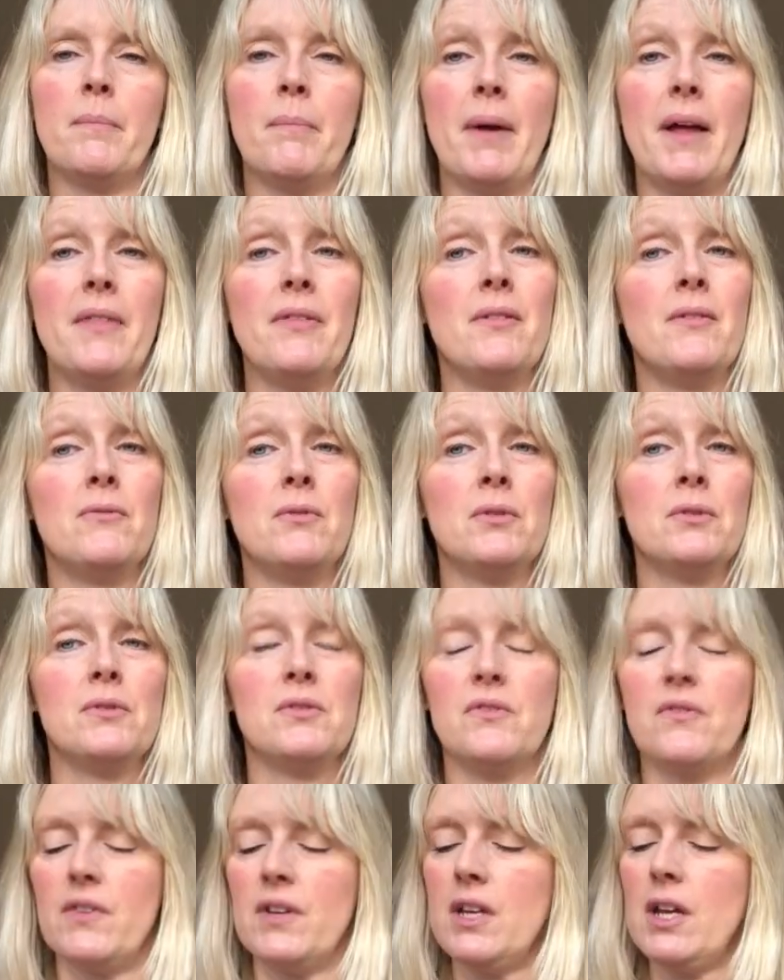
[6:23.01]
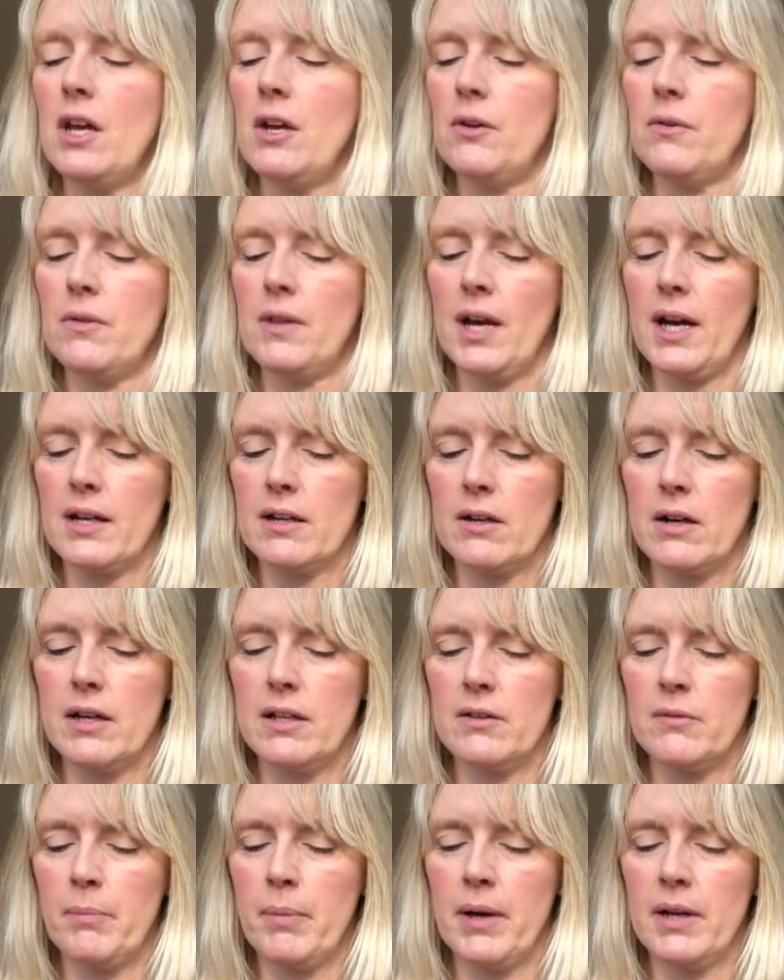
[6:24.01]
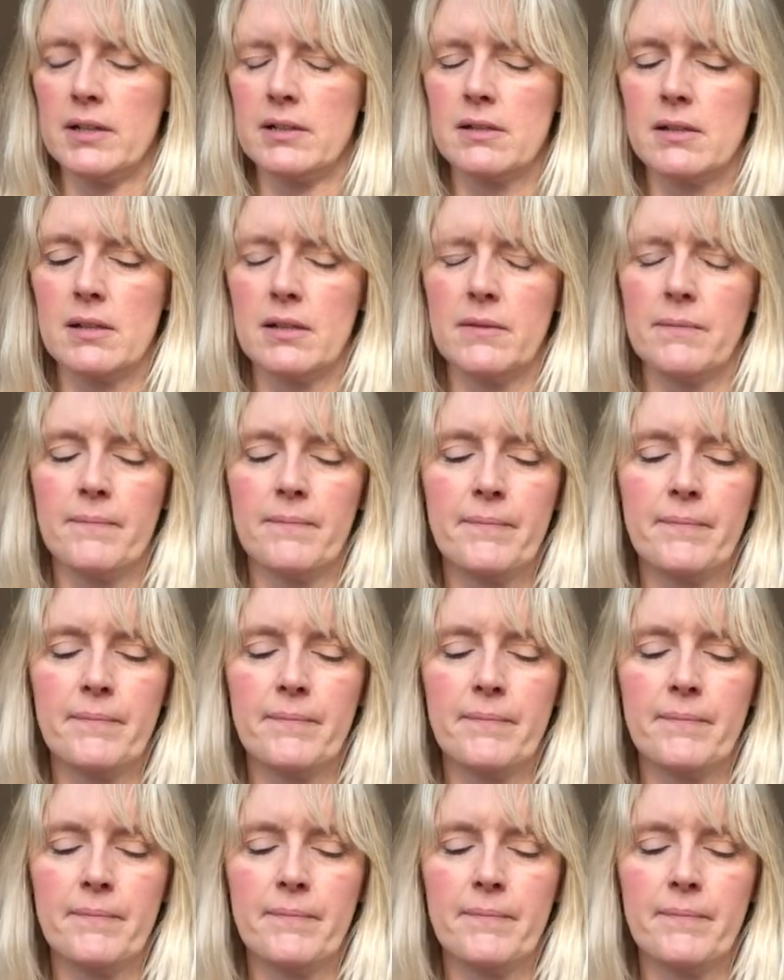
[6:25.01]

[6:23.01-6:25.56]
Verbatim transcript: bend the rules for you, that kind of person.